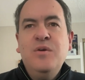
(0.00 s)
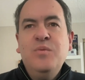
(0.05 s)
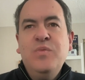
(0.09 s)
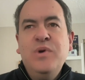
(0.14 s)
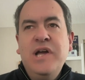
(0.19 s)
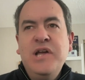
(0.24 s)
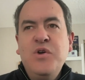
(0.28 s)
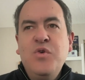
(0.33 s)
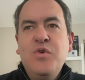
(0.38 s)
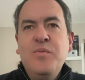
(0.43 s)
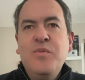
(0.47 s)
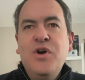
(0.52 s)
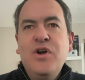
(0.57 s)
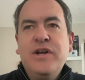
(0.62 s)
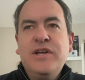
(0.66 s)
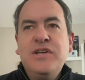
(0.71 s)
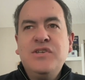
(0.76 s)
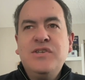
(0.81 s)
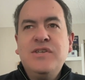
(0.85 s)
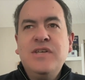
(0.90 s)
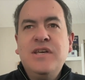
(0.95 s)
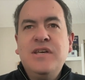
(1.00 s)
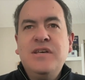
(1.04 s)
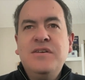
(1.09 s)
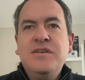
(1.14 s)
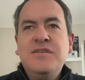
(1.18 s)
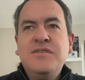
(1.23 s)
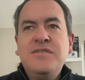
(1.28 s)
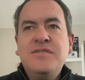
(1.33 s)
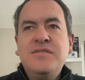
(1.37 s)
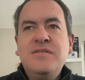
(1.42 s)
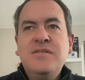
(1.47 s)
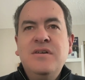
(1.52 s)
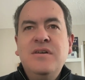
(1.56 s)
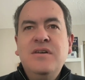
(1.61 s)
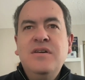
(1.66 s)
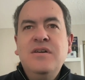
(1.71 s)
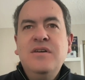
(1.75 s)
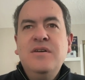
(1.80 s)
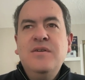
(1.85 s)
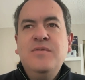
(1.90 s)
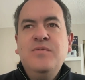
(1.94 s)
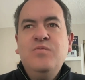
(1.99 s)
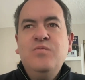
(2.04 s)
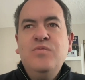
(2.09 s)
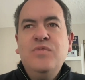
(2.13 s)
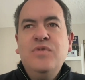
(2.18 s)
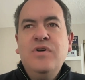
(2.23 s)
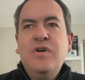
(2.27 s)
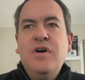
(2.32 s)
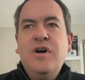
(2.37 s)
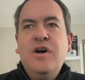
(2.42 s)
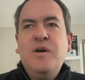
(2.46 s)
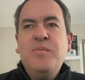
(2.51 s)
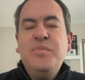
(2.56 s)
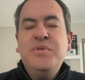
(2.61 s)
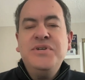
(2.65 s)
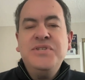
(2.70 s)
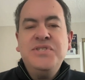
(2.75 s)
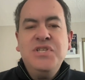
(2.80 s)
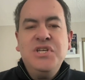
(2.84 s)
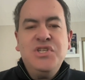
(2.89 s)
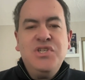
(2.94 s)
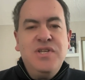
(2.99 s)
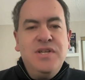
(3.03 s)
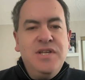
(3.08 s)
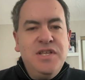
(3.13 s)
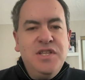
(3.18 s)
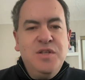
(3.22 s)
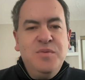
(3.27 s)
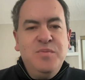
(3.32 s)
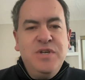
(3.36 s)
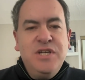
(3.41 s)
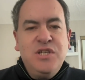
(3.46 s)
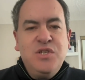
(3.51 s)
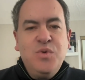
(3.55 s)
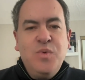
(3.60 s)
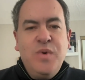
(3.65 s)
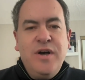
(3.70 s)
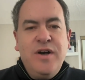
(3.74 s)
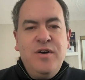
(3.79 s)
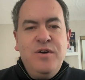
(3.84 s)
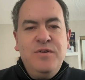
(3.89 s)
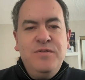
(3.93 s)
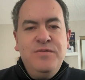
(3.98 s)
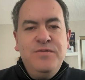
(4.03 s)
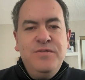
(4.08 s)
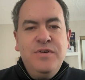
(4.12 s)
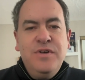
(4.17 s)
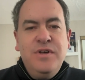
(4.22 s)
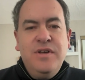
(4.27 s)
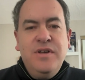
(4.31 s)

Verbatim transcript: Brett Yormark is is uh, positioning the Big 12